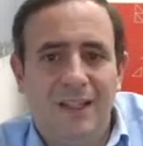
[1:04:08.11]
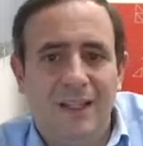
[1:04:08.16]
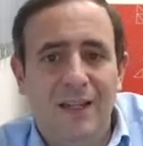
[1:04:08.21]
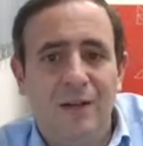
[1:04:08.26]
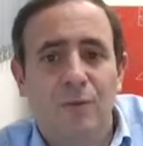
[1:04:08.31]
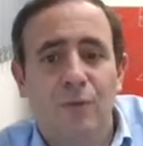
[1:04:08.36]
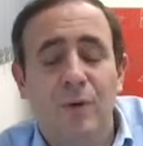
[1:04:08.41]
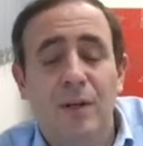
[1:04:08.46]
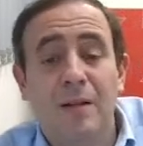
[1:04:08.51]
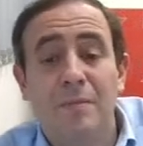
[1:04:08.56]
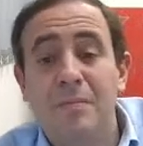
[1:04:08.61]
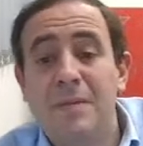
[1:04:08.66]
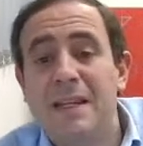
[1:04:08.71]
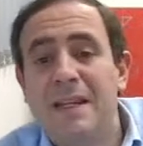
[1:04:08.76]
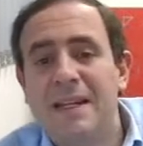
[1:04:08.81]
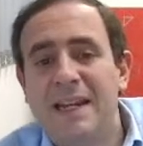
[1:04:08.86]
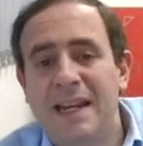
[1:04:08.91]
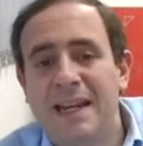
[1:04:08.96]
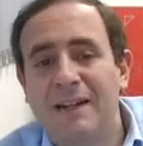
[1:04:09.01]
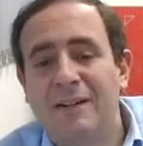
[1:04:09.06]
It will
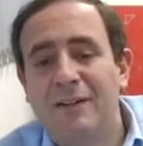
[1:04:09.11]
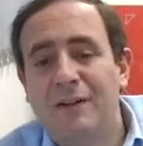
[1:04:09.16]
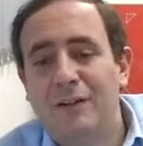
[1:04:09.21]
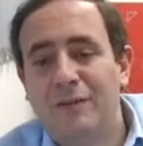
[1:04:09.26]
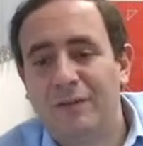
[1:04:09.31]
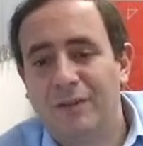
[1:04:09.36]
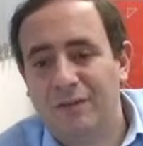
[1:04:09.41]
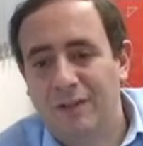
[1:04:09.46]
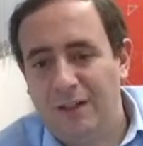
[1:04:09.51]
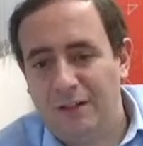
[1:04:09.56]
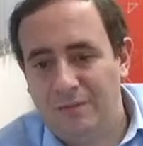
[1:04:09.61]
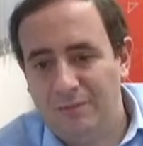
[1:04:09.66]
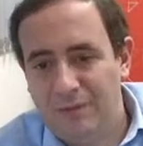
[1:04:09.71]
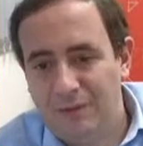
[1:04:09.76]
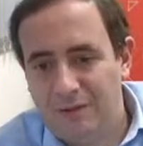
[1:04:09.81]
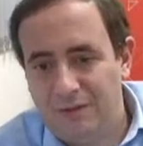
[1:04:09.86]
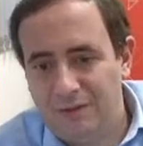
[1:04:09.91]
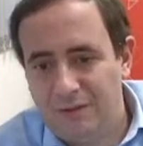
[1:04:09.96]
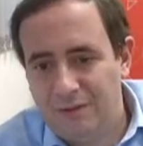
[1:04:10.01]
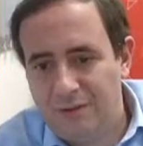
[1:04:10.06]
be an area of
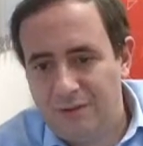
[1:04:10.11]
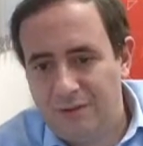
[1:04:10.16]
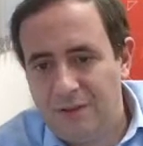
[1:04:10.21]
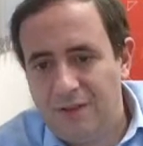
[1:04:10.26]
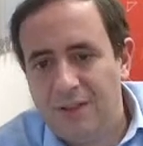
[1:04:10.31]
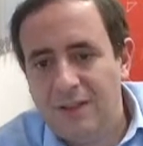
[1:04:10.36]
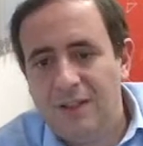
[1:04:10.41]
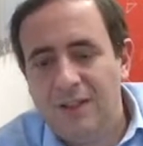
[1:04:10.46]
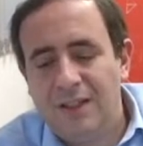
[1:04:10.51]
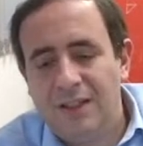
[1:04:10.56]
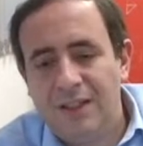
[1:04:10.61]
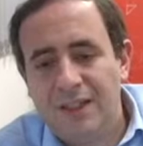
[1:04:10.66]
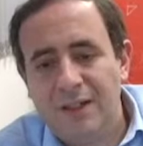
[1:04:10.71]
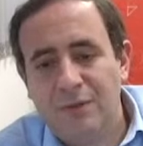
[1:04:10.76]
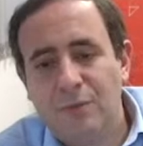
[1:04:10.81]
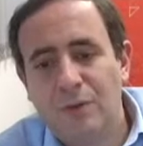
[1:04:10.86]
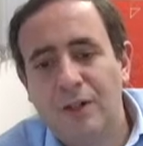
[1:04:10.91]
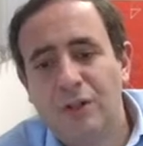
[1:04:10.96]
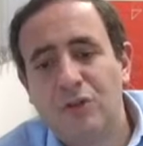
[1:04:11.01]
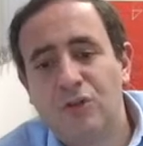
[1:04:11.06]
development.
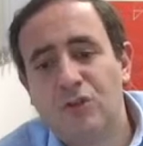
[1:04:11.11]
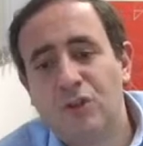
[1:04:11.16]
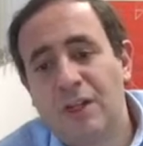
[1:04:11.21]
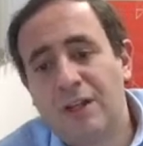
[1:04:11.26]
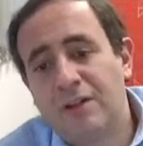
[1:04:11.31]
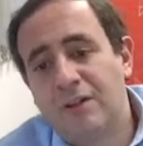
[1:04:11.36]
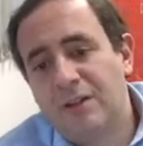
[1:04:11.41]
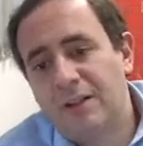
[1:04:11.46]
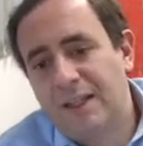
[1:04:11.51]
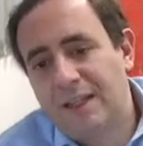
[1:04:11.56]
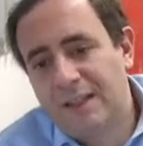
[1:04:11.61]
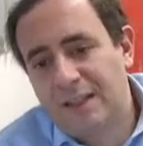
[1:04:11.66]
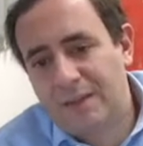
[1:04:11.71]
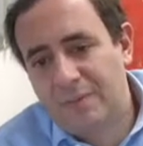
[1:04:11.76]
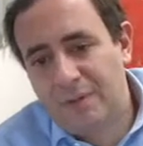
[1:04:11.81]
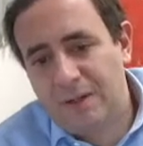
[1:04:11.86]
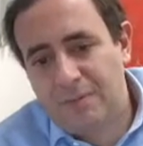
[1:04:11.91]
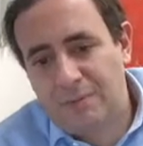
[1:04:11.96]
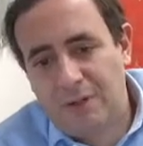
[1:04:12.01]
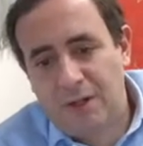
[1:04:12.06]
It will generally, I
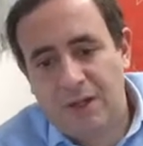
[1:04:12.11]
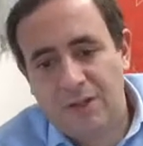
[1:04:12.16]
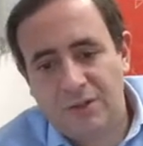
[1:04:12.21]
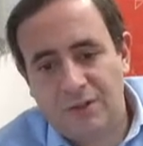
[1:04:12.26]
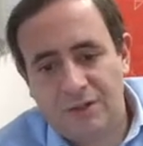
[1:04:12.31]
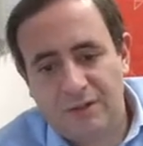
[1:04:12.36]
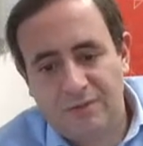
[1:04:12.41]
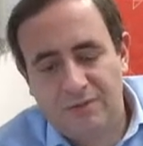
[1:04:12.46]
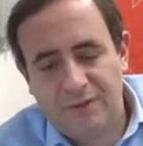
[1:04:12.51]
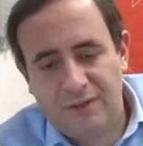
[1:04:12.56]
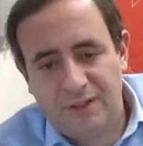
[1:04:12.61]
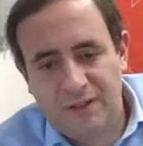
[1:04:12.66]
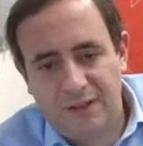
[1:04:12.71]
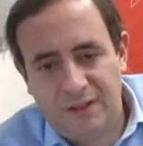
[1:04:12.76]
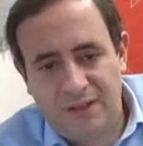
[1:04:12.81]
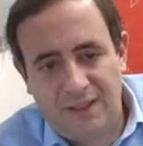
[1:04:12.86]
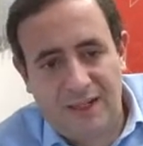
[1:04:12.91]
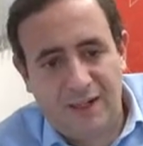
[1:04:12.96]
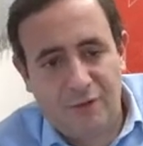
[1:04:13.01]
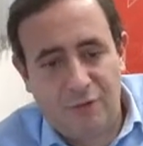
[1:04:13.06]
think, be a positive
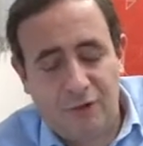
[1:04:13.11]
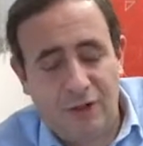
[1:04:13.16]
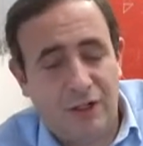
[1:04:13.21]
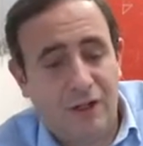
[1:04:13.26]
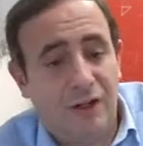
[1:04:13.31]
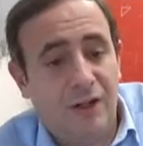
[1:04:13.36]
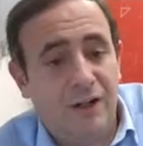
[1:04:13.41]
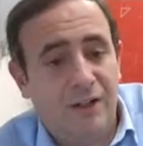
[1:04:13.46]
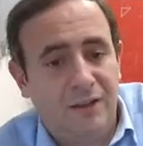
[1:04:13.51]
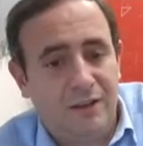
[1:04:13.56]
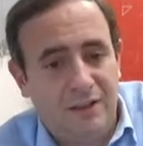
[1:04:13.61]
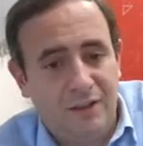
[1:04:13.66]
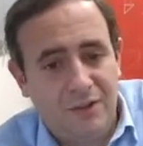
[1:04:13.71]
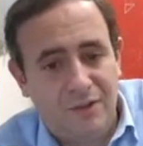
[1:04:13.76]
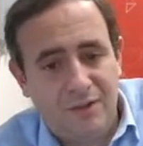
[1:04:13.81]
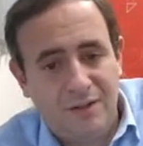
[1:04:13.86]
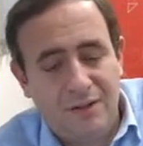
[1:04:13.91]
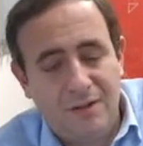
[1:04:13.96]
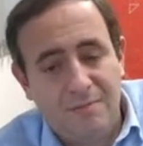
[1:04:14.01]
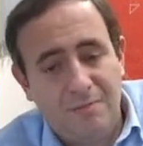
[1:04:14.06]
thing
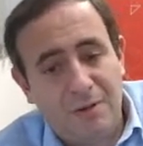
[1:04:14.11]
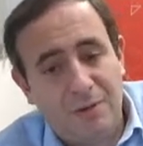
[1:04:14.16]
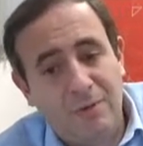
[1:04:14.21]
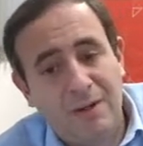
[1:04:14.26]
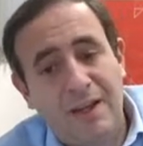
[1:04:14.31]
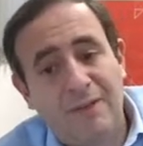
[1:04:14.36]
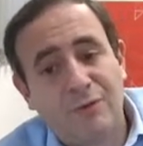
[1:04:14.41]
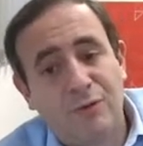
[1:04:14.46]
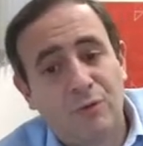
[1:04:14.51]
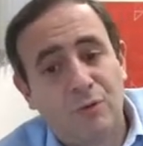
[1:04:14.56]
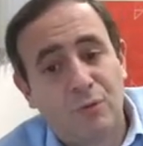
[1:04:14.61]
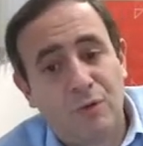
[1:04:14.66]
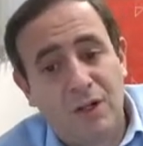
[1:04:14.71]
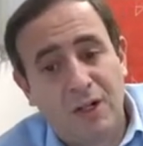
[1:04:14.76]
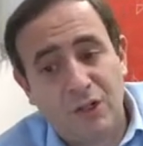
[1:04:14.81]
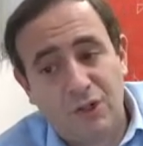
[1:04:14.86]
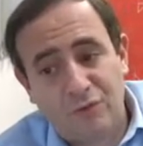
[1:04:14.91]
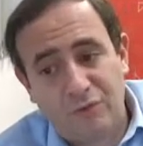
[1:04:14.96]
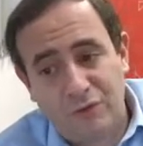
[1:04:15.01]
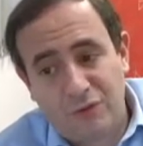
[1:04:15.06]
regardless, but we have to
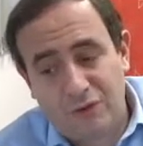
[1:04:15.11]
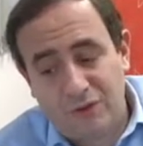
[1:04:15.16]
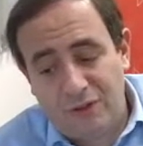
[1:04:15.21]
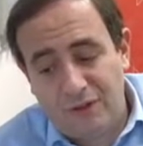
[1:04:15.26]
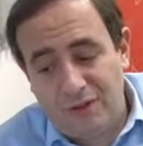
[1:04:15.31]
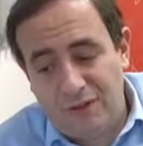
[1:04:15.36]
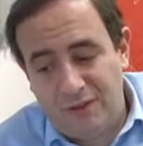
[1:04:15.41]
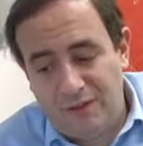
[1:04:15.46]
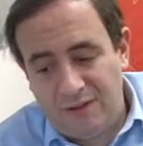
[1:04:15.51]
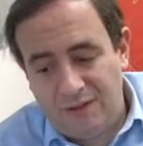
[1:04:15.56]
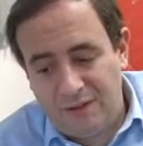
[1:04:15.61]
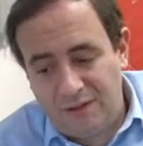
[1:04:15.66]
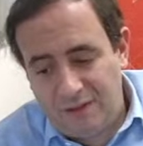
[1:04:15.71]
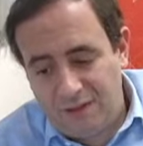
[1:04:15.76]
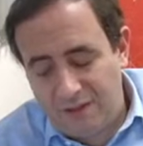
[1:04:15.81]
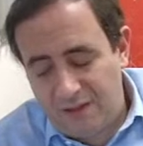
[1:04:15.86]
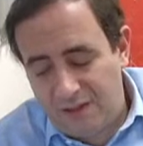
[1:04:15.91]
watch for certain